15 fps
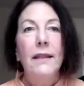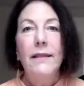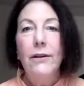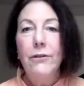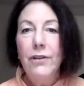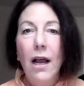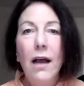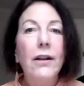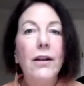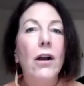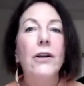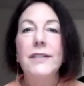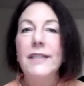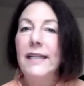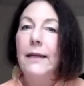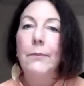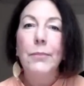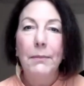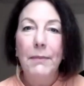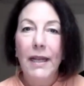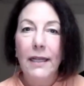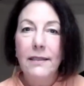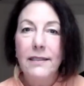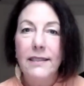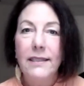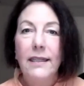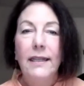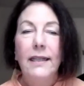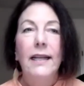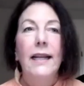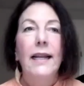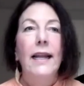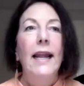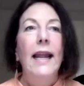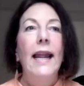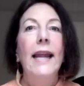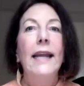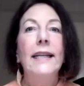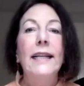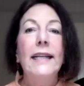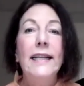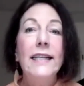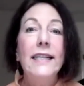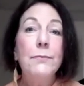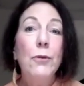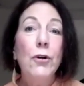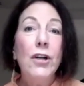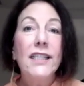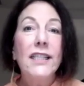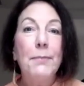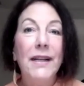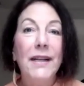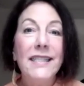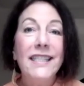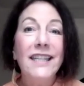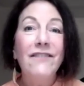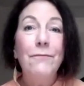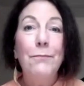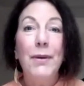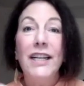They're not hard to implement. And it is more expensive,